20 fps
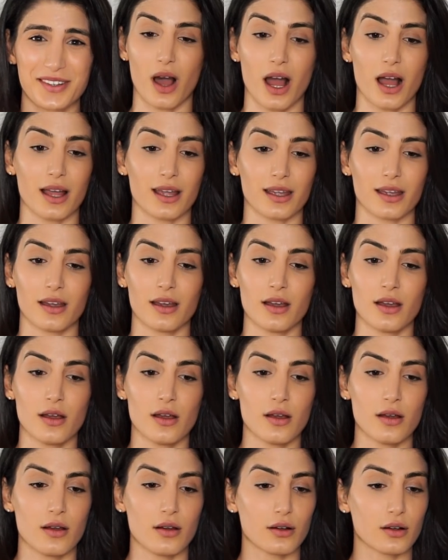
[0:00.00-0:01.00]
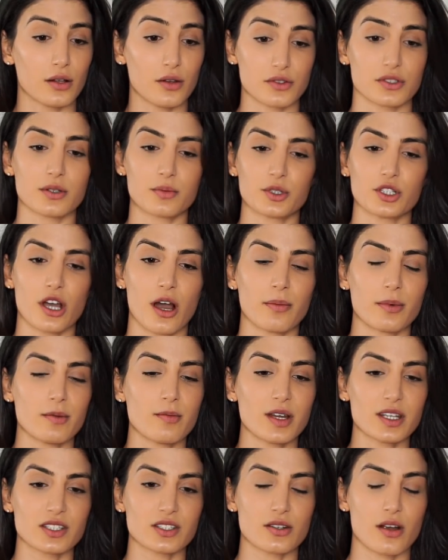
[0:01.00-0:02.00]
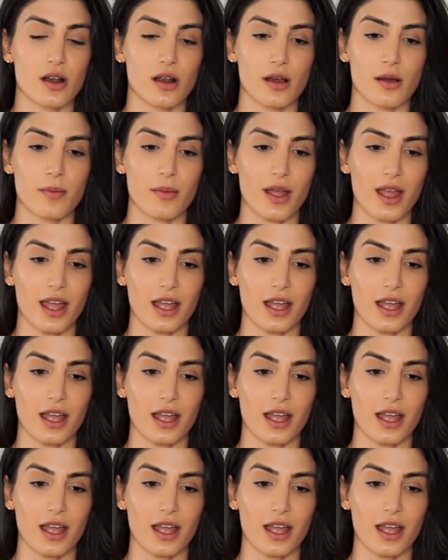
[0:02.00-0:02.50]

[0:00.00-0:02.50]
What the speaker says: I closed up shop in my startup